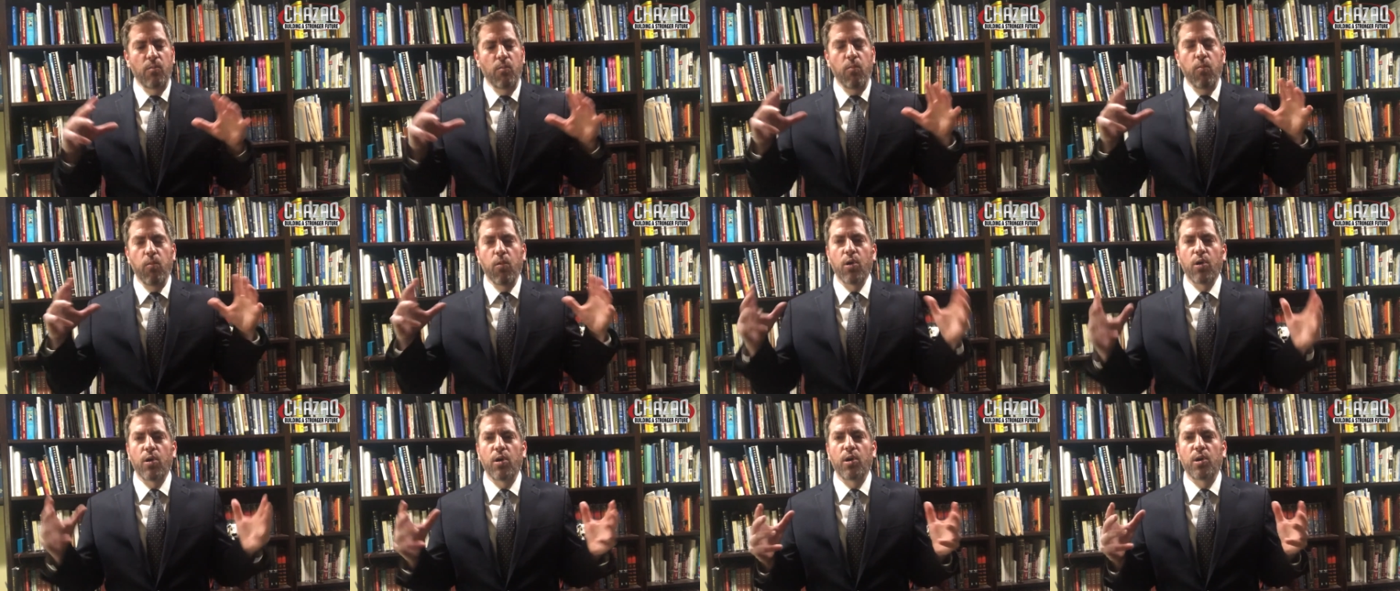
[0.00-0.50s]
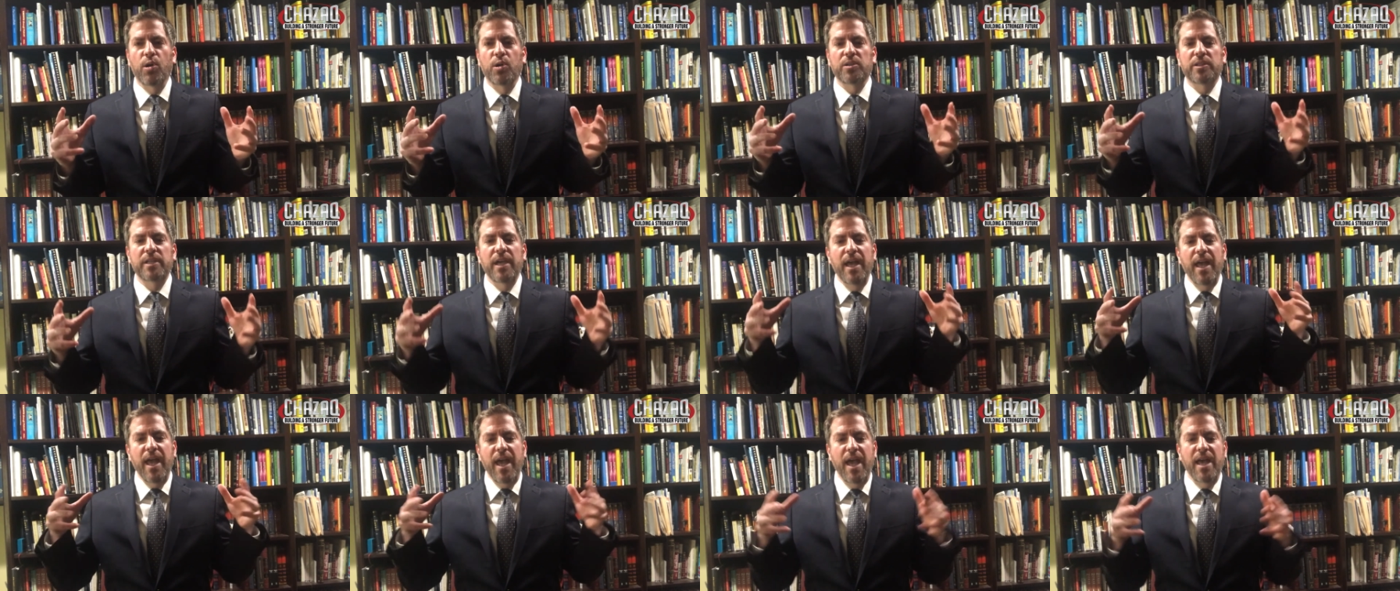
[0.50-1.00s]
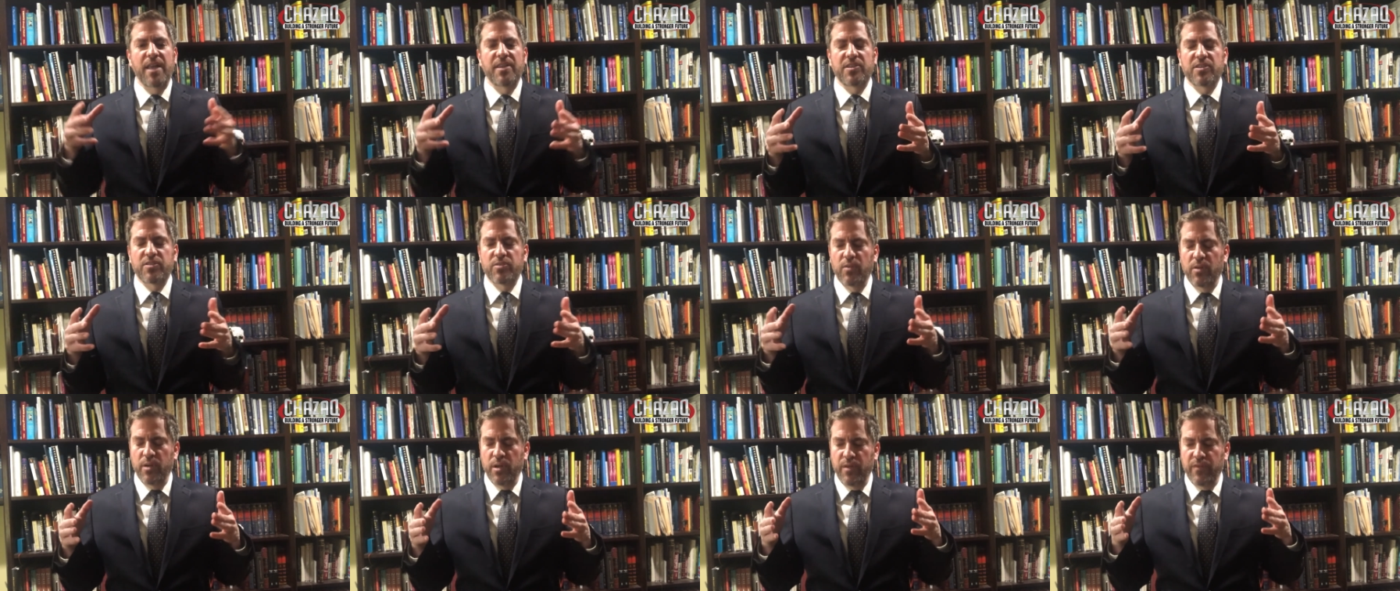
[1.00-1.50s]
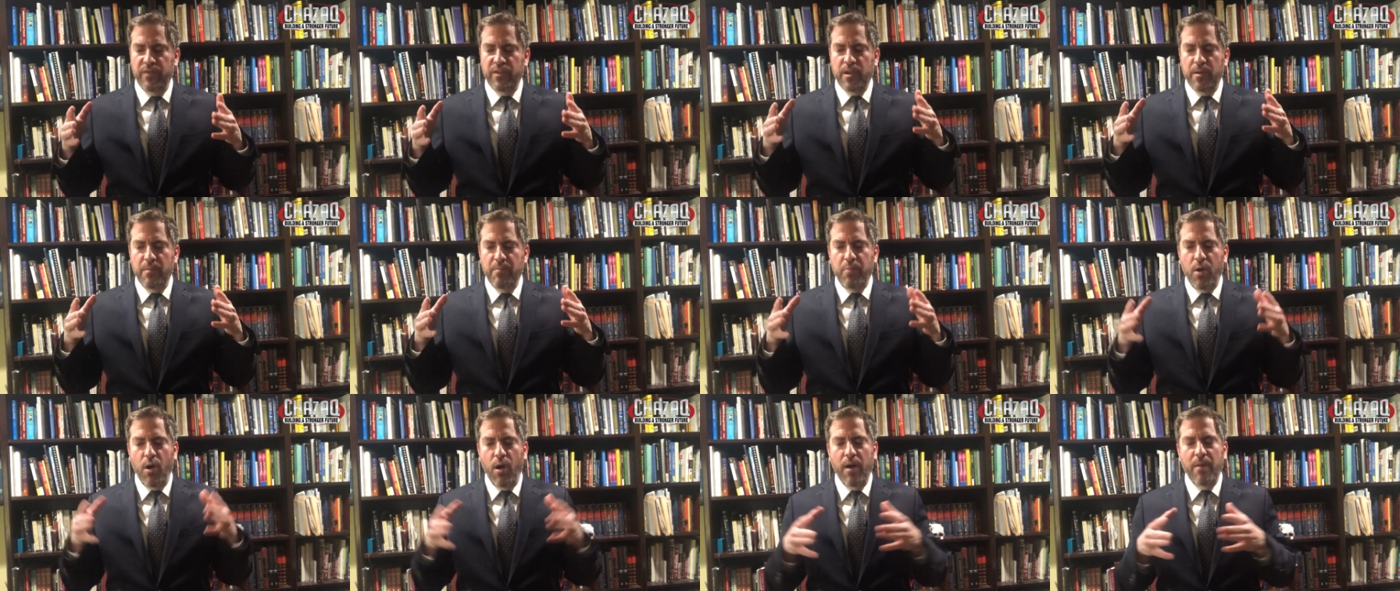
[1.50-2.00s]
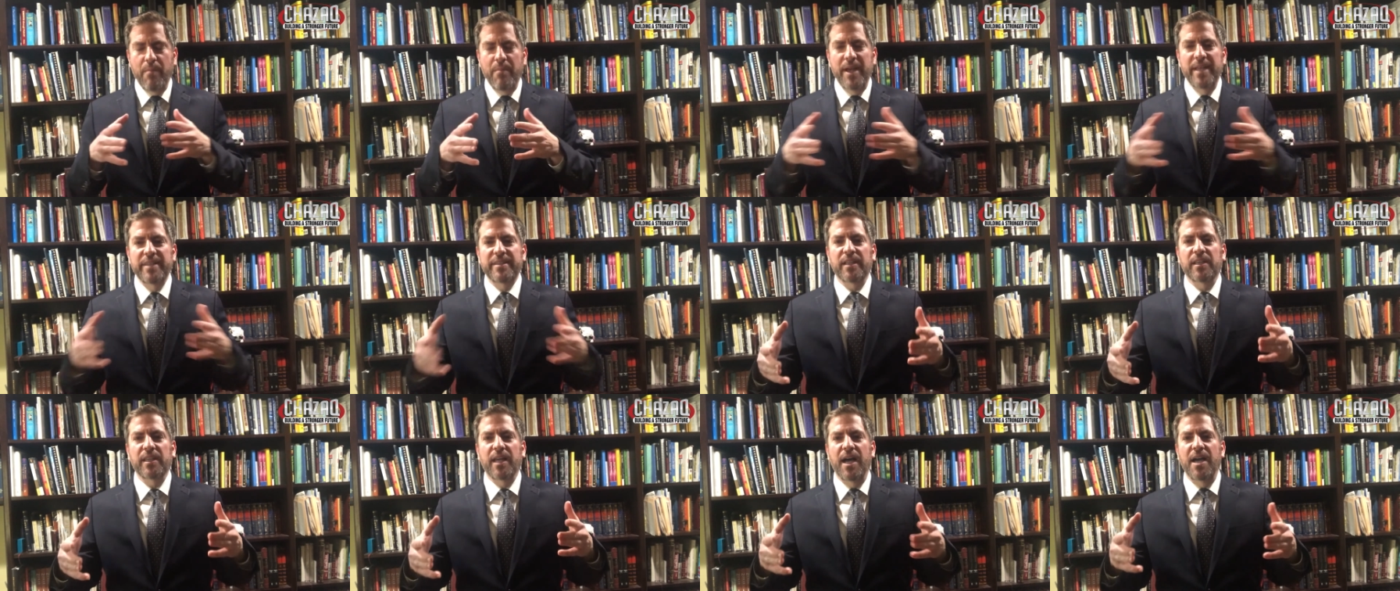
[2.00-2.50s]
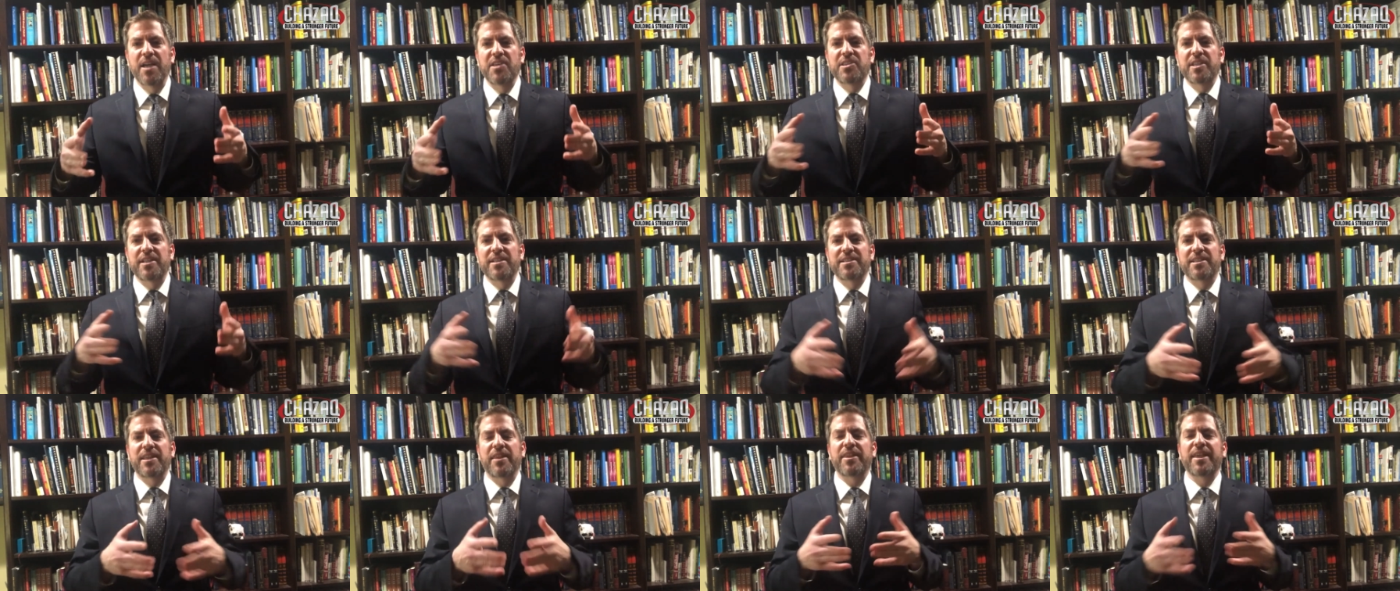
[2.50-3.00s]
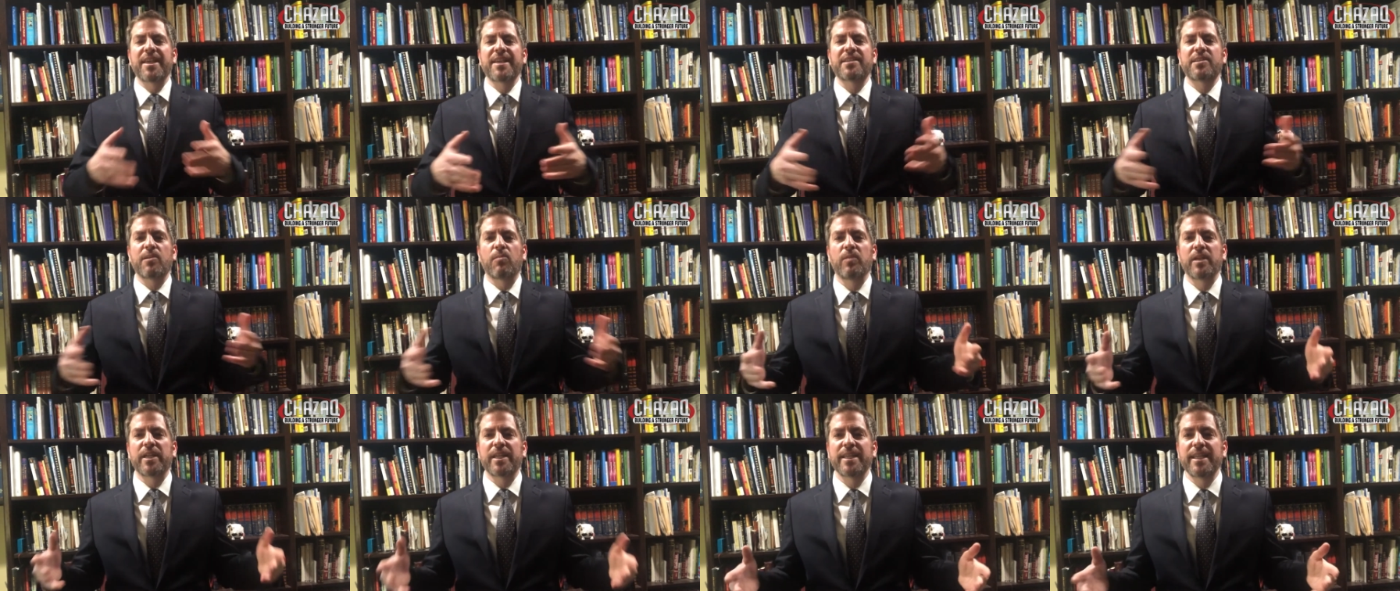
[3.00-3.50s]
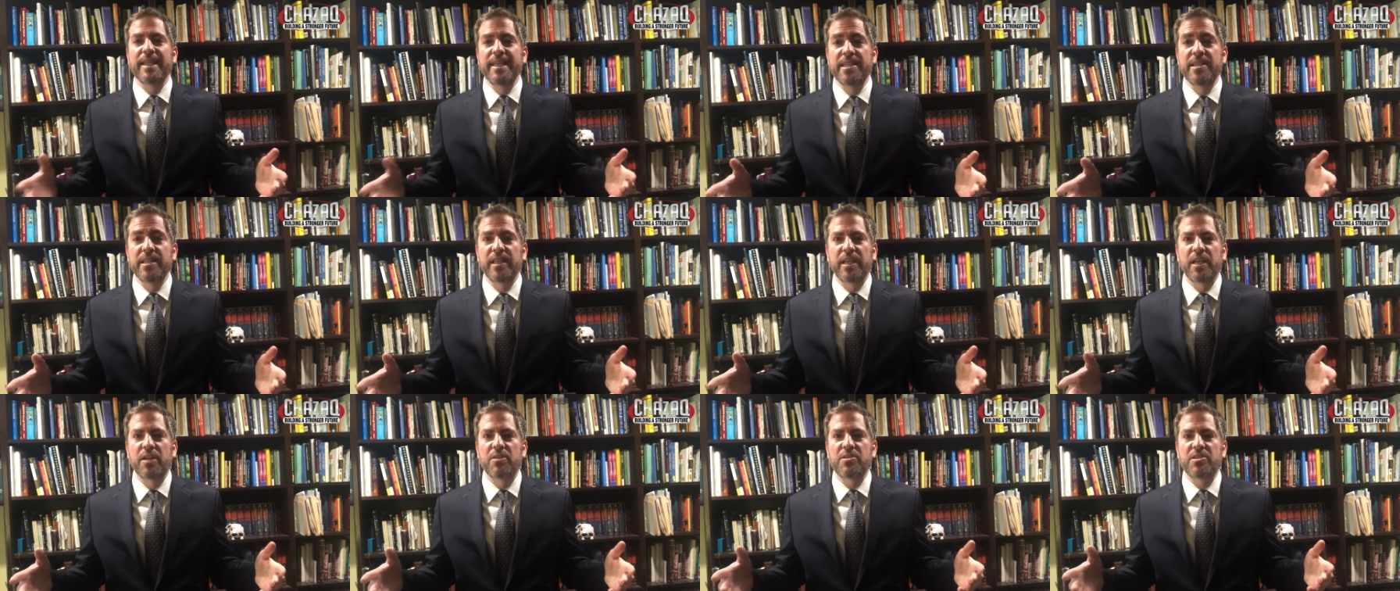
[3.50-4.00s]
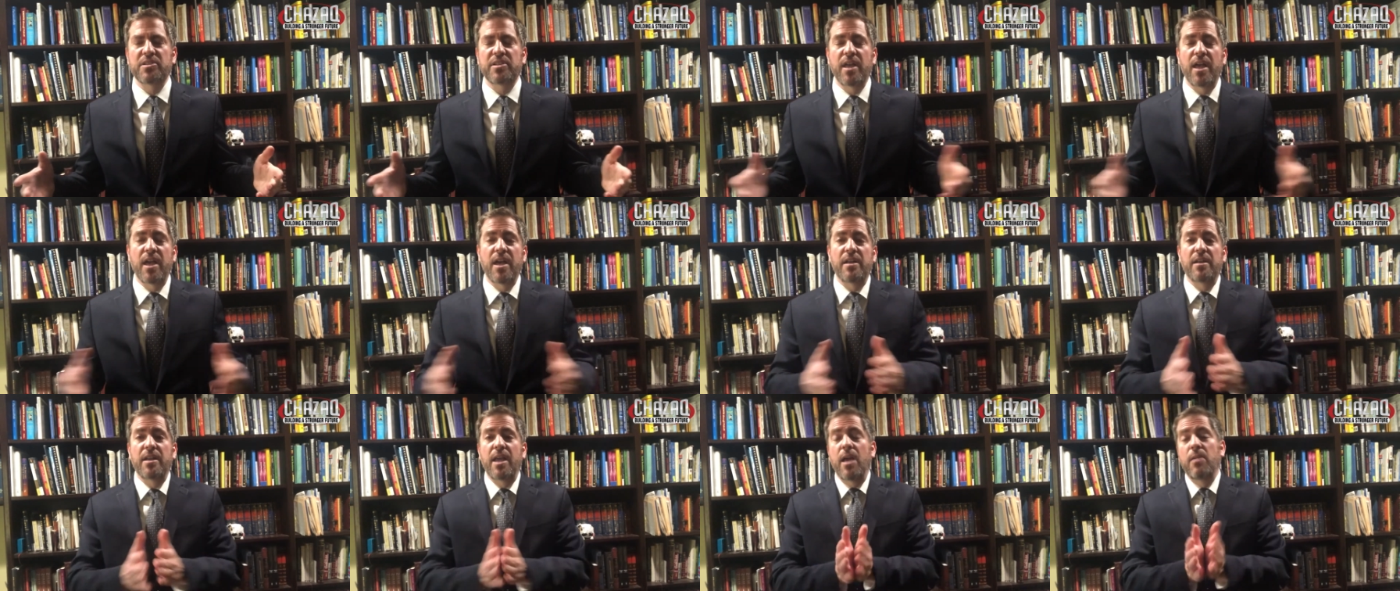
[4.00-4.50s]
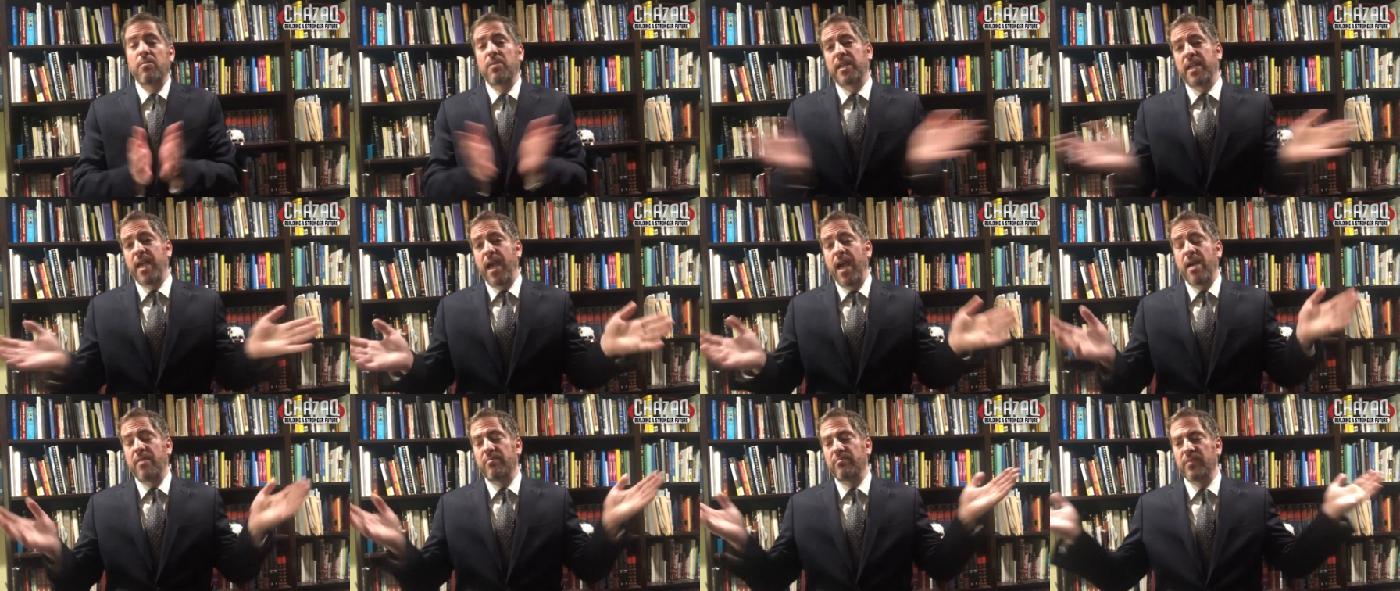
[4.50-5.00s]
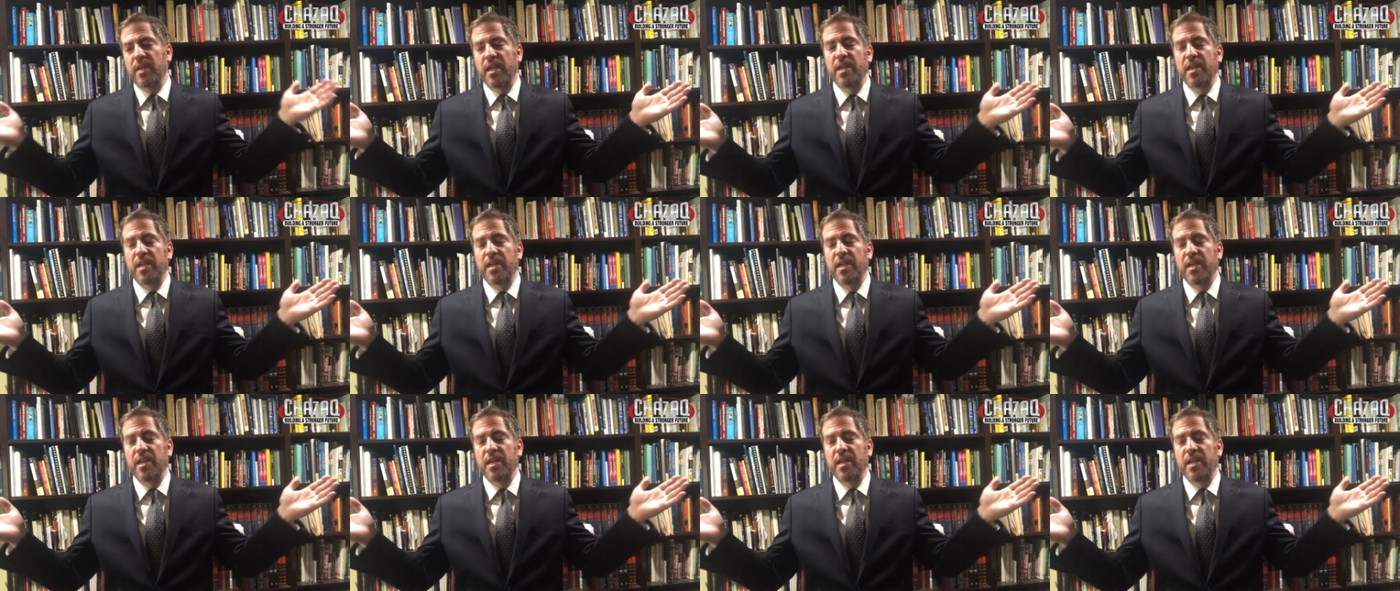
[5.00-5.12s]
world and sort of compartmentalize it into things that we can easily understand. And we can't.